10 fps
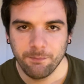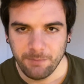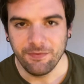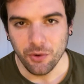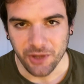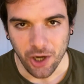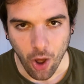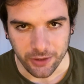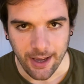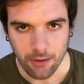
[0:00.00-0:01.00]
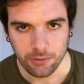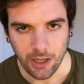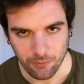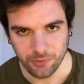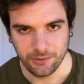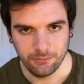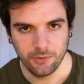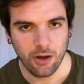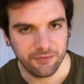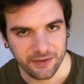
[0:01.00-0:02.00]
Before the lockdown, I would
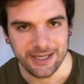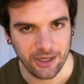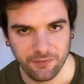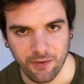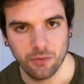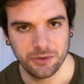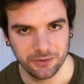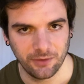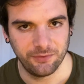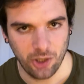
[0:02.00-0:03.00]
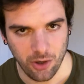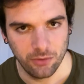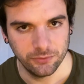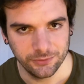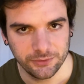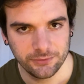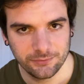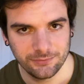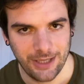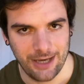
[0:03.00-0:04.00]
often take photos of girls
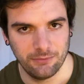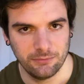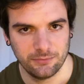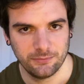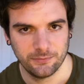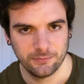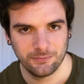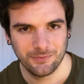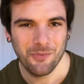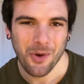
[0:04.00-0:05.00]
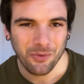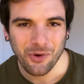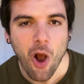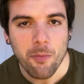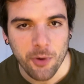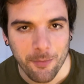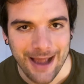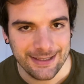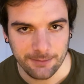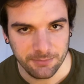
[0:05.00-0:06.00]
in, well,
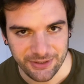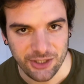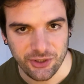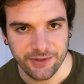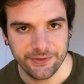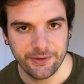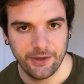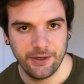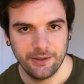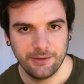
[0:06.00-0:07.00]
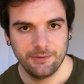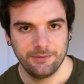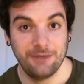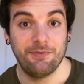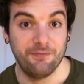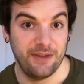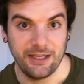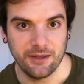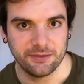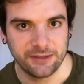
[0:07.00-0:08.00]
compromising positions, even
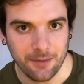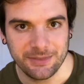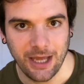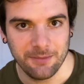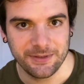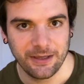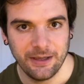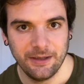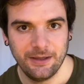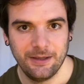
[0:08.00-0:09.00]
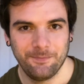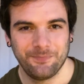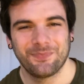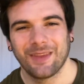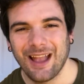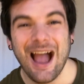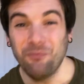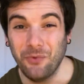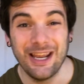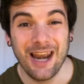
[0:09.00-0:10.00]
videos sometimes. I
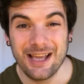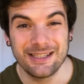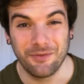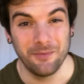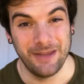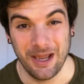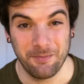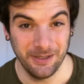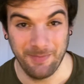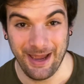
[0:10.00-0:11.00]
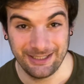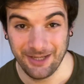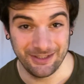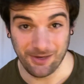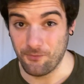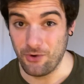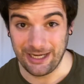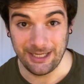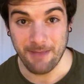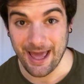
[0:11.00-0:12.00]
realized that from their perspective, it's a
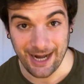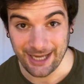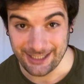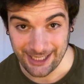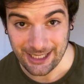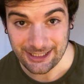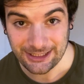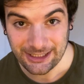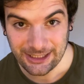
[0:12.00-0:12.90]
really bad idea.